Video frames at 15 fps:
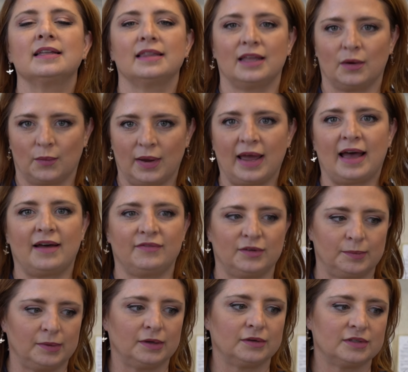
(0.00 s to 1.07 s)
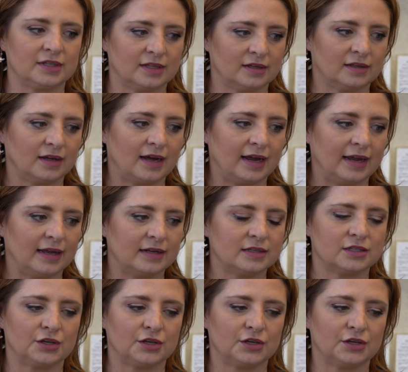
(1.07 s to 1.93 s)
that we have to bill to the client.